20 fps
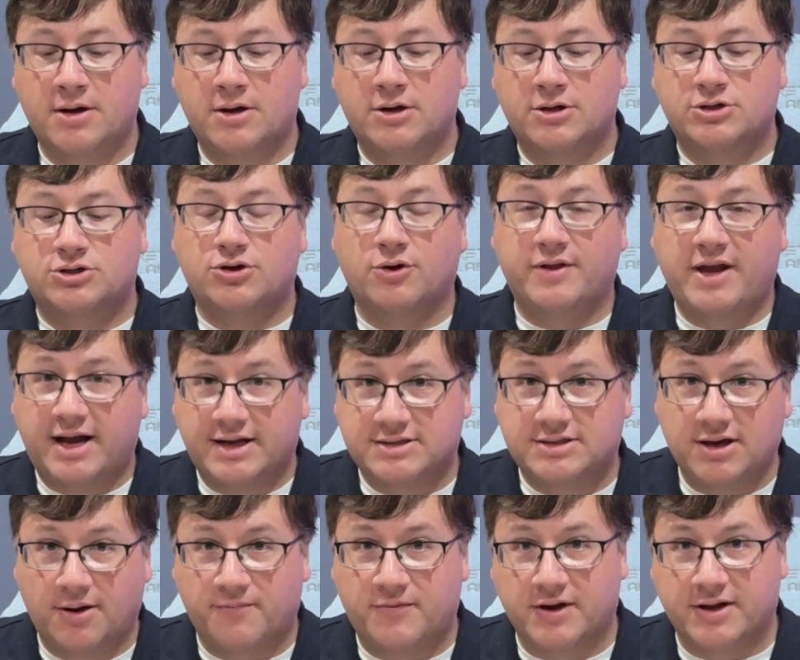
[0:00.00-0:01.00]
So that's
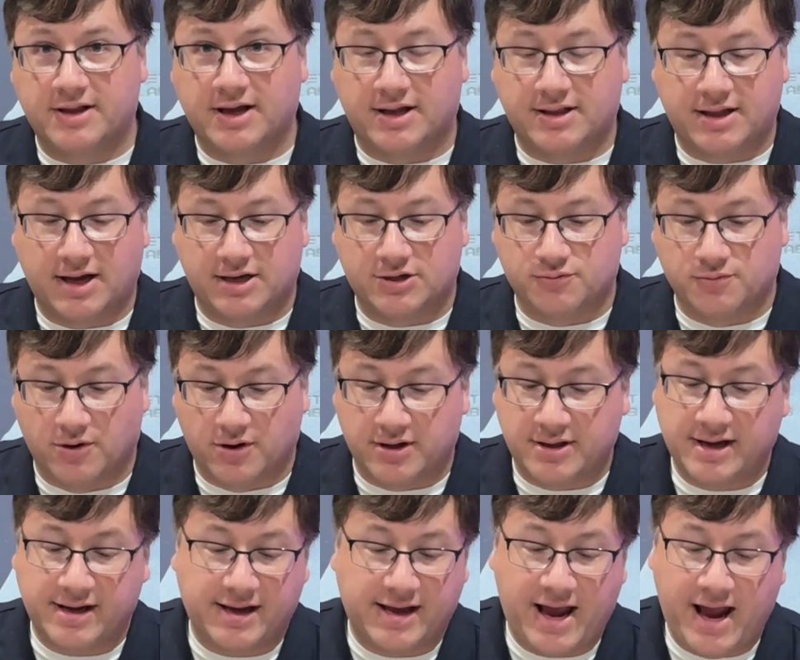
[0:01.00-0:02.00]
something that's really,
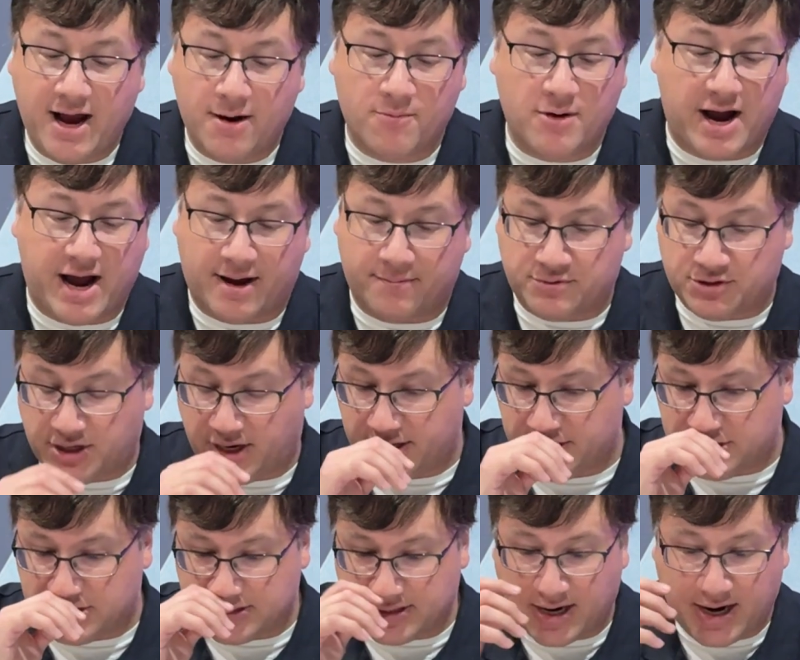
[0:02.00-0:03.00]
the camera app
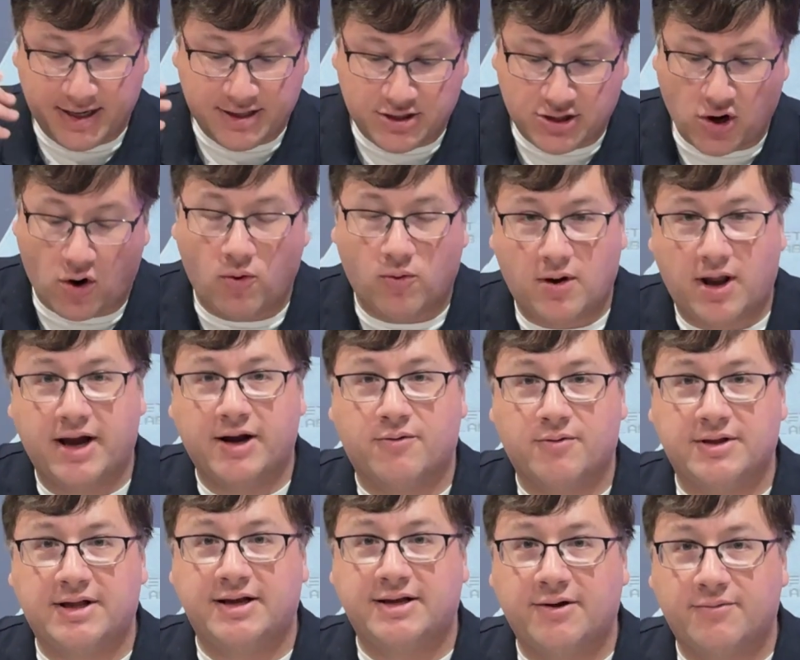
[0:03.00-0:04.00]
changes. I don't like
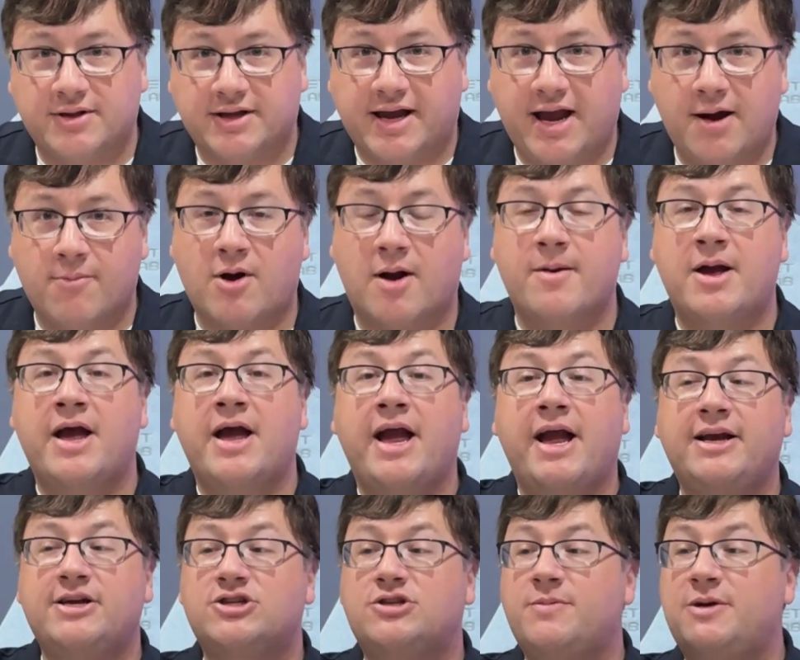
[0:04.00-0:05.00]
what they did with the camera.
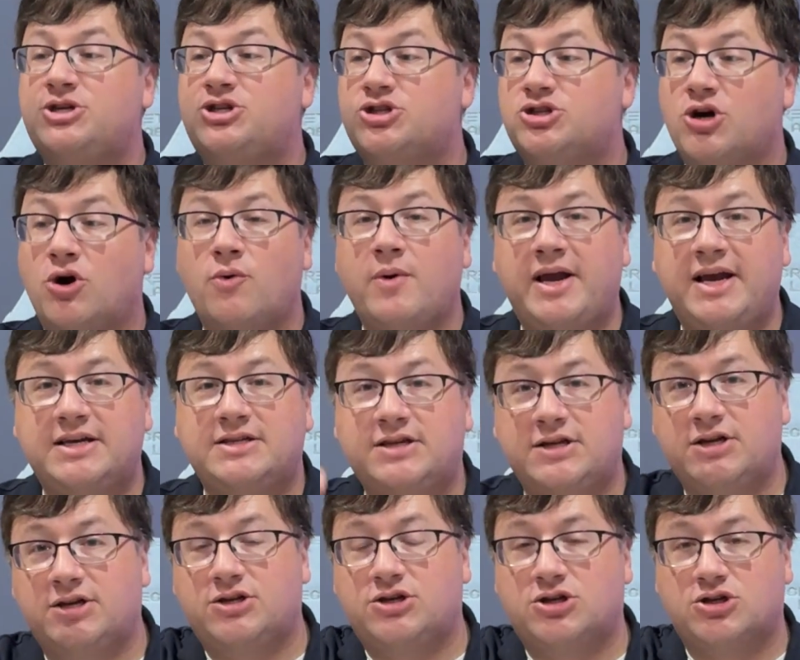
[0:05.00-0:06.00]
It used to be so easy
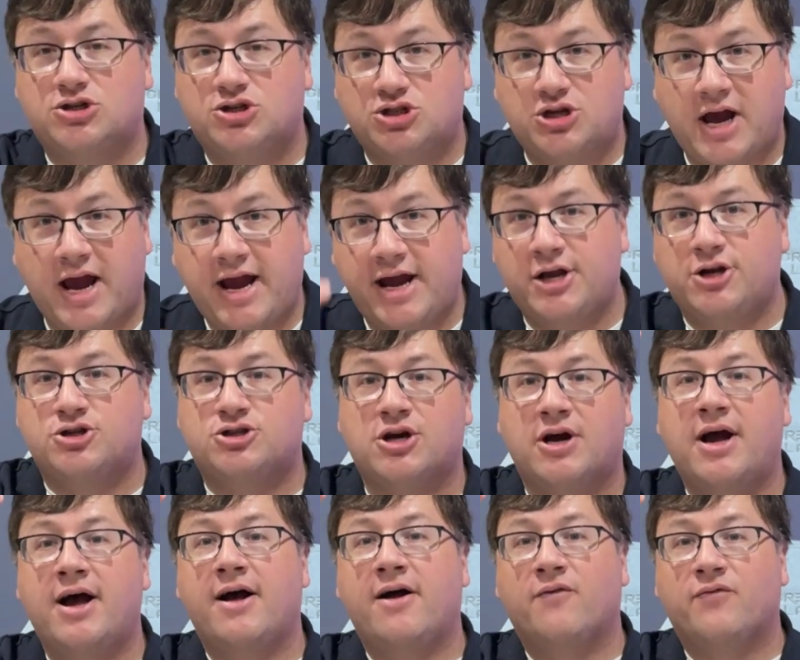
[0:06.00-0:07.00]
to just change
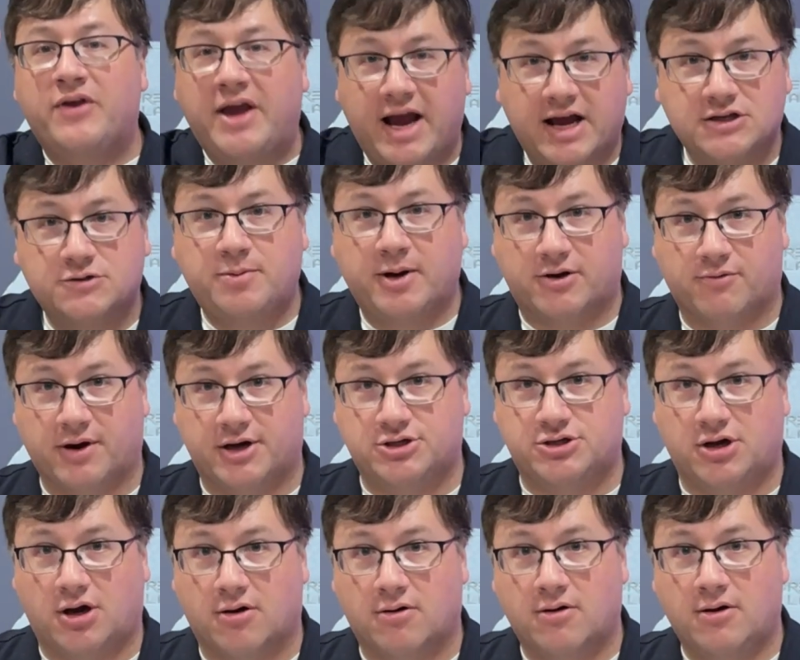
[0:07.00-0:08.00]
the aspect
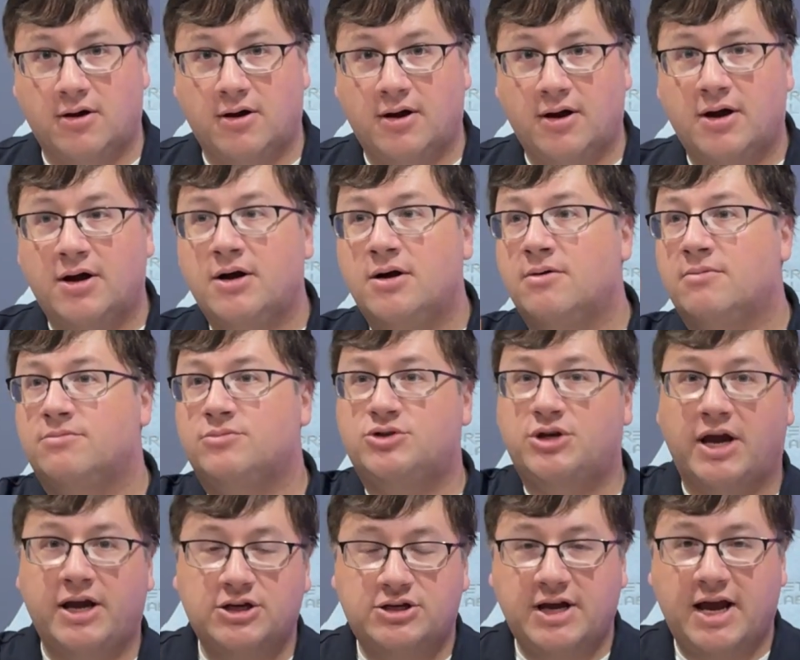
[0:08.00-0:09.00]
ratio.
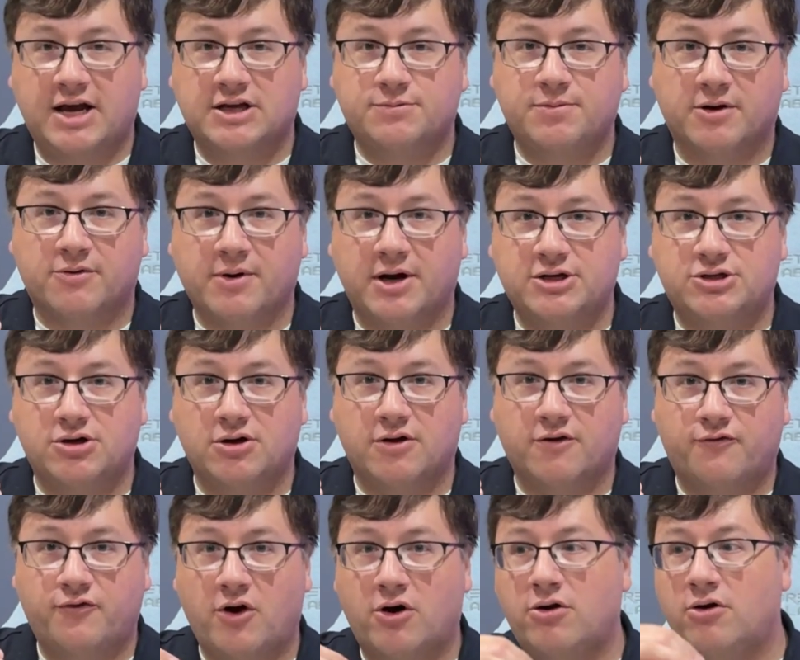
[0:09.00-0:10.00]
Change the aspect ratio of the
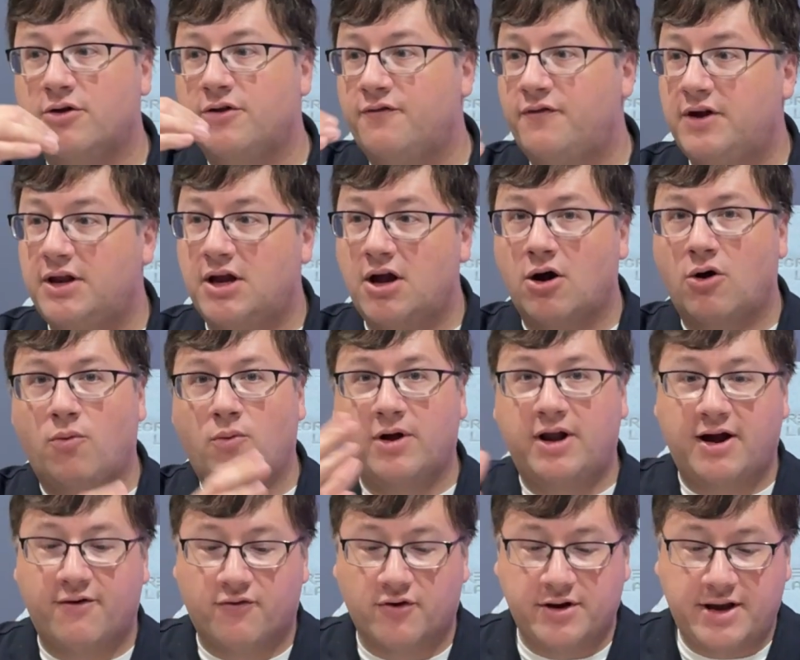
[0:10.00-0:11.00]
photo, the video,
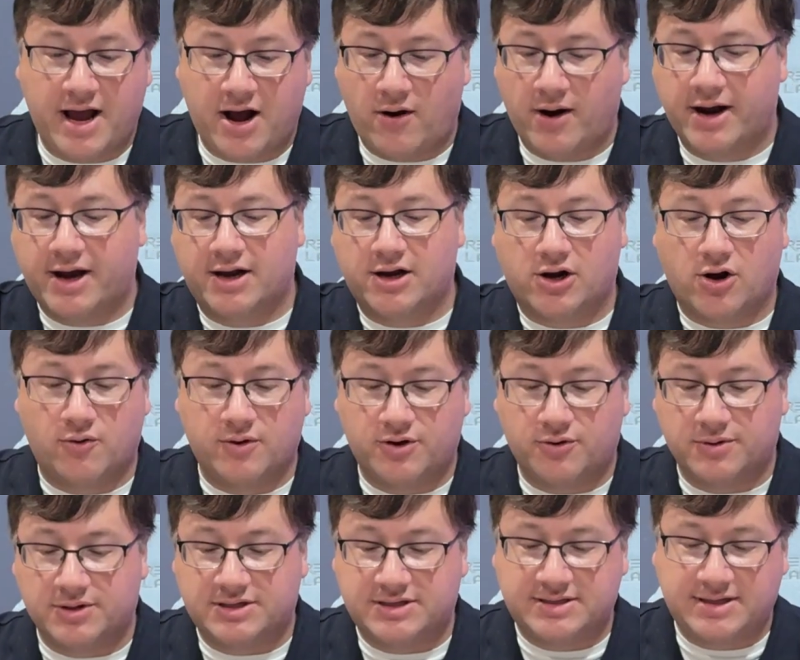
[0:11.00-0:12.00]
whatever. Now I got to go
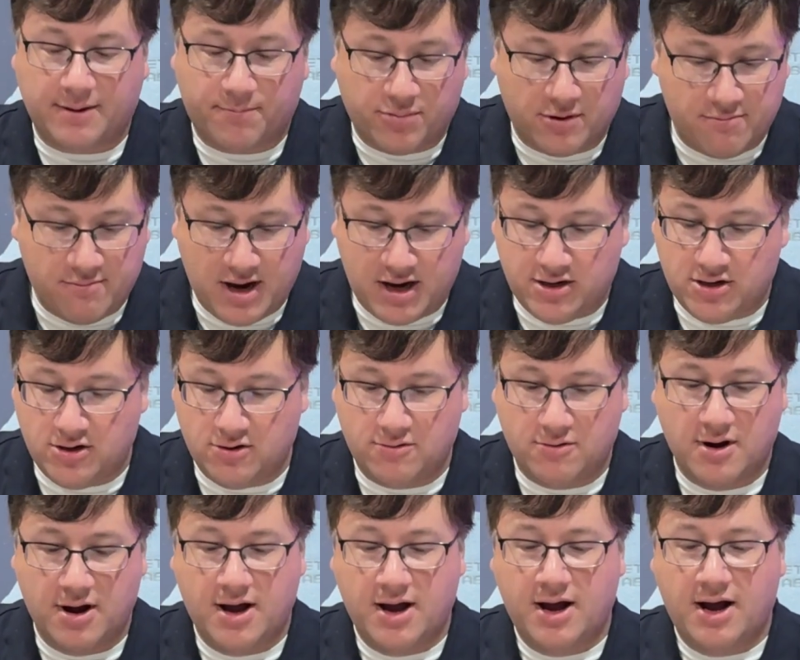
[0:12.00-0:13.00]
into a separate menu.
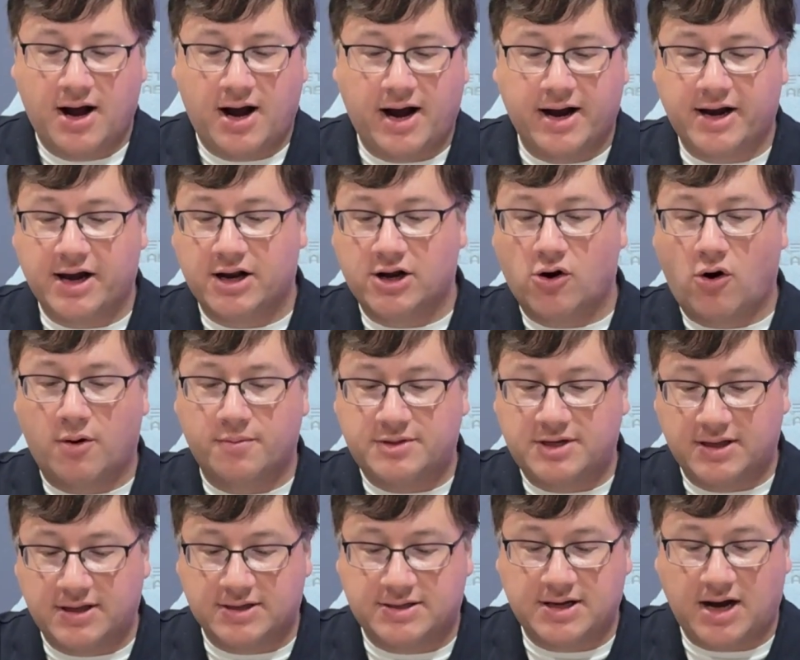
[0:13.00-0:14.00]
I got to go up to
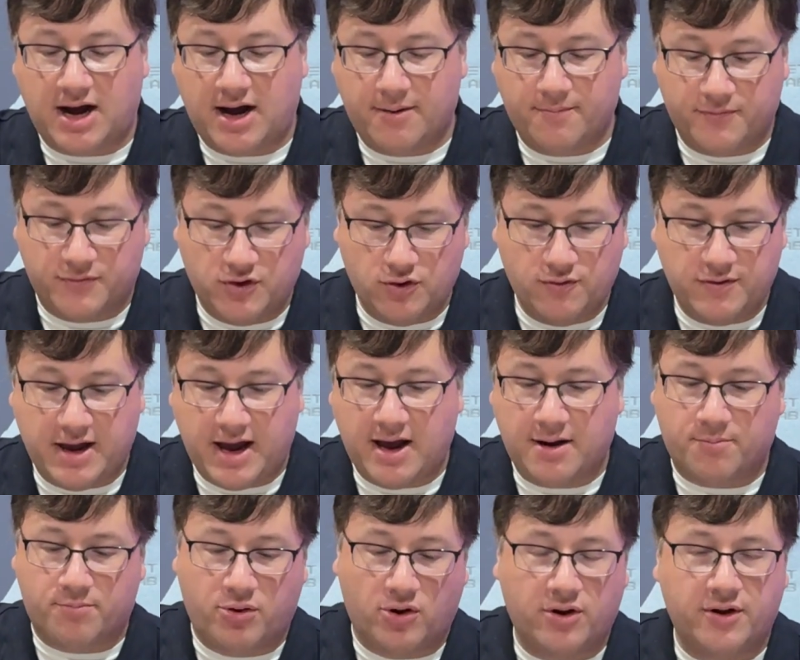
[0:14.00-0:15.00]
the top, do
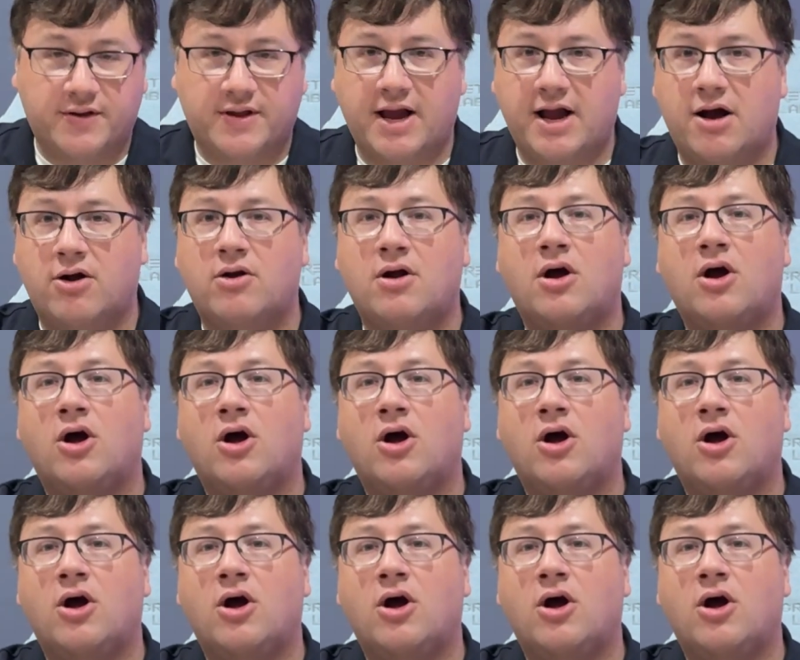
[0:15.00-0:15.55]
that, pull it down.